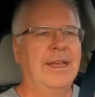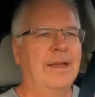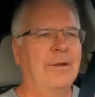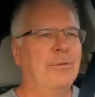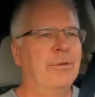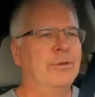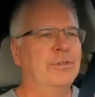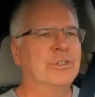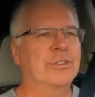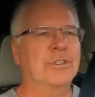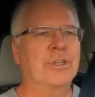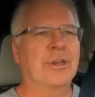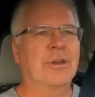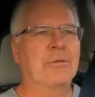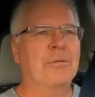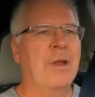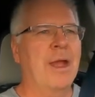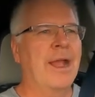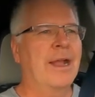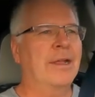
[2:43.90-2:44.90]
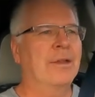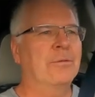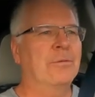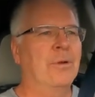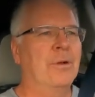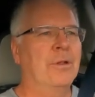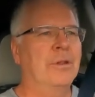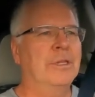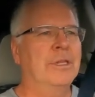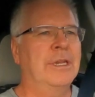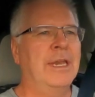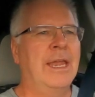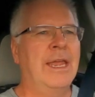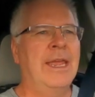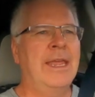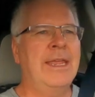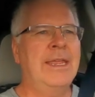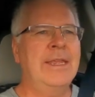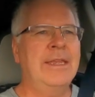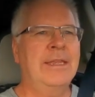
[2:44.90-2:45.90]
We're just going to rock and roll
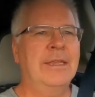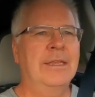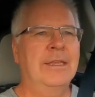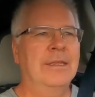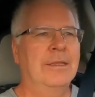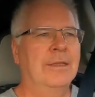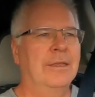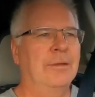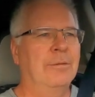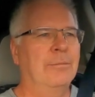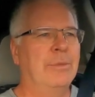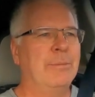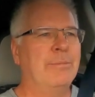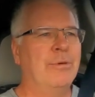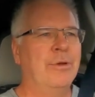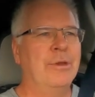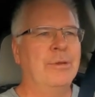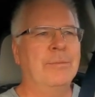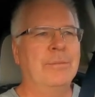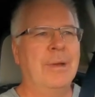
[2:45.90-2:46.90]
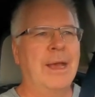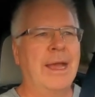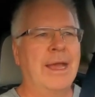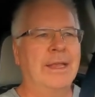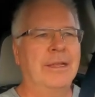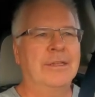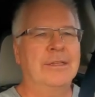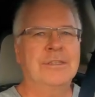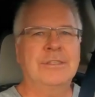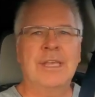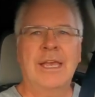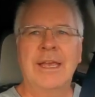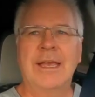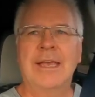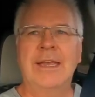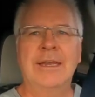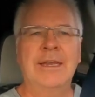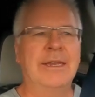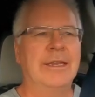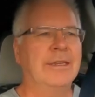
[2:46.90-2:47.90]
today. Be putting miles
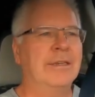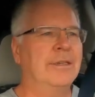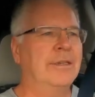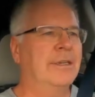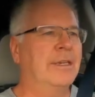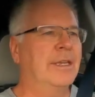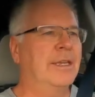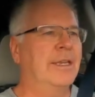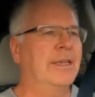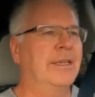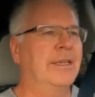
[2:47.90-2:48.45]
on and